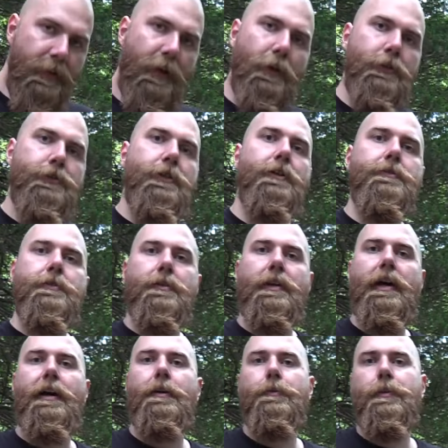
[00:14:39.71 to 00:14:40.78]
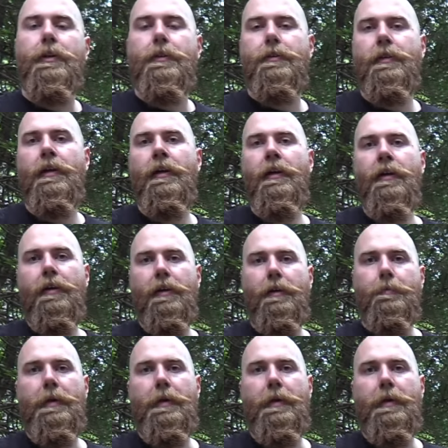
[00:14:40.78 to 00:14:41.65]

our shirts are now with uh,